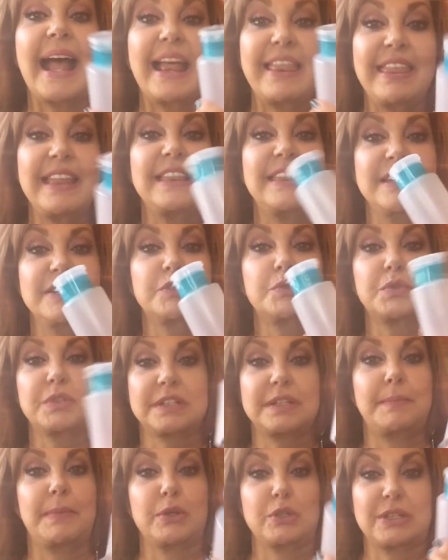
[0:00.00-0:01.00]
think this was
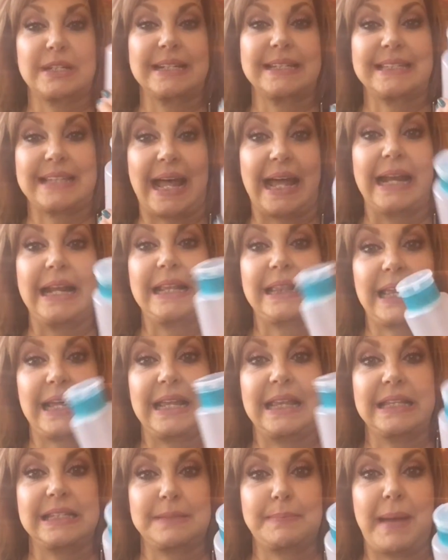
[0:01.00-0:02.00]
the most exciting thing
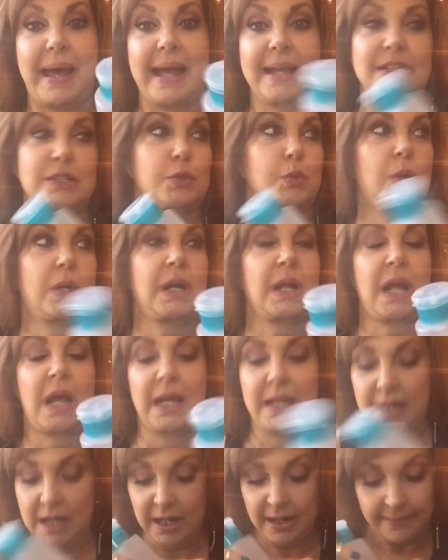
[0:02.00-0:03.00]
in this bag, I swear to
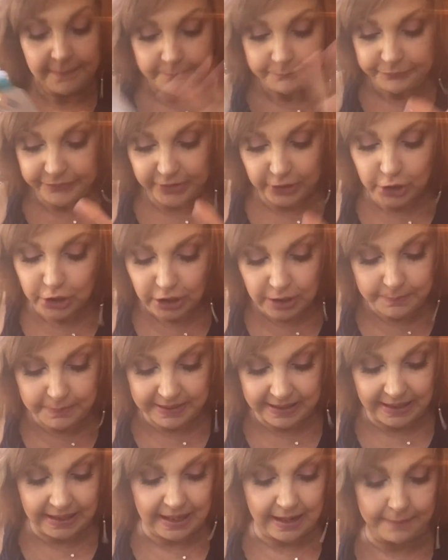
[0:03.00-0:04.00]
God. There could have
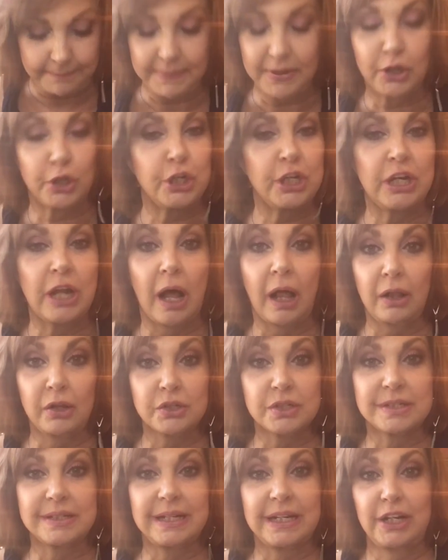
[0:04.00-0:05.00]
been $1 million
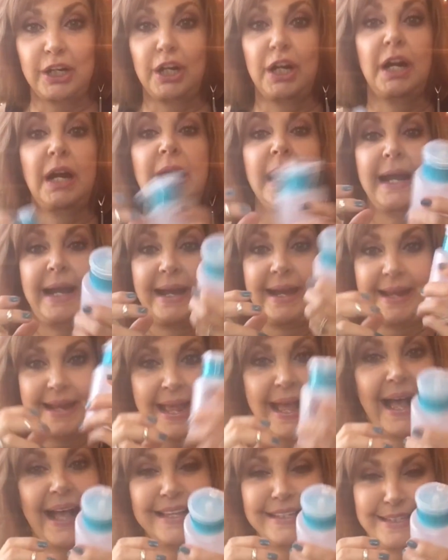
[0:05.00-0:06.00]
in here, and
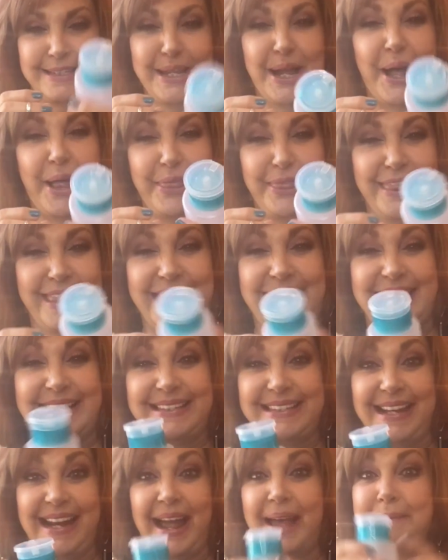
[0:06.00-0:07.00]
I saw
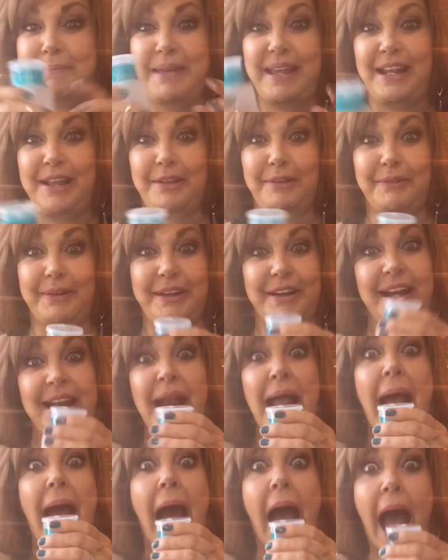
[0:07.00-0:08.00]
these, and I immediately went,
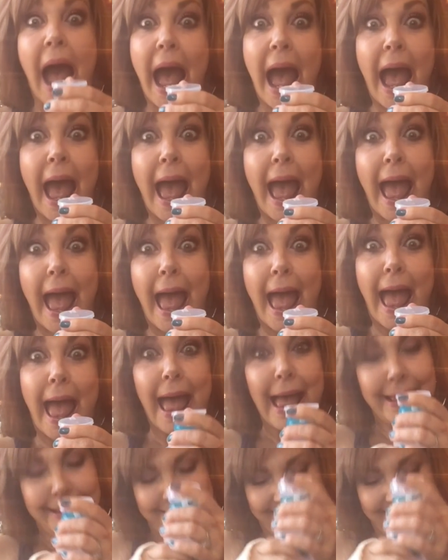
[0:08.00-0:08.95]
ah!